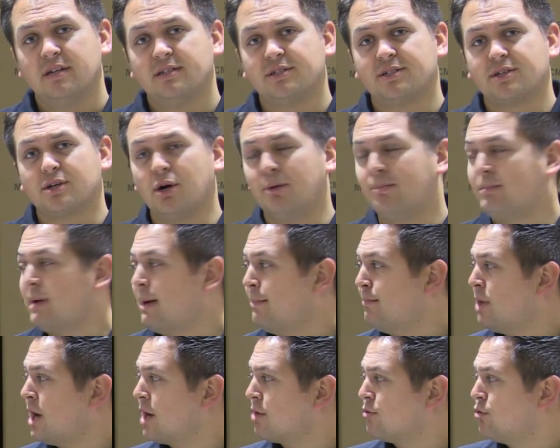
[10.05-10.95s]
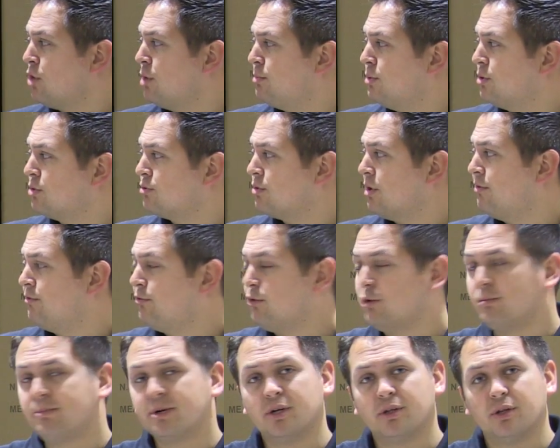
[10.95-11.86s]
to combat microbial growth
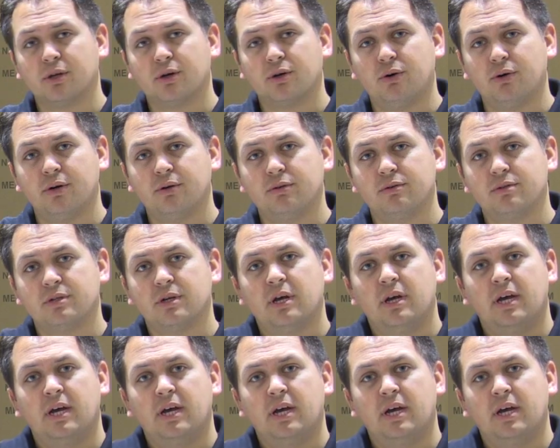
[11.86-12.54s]
forming on the coils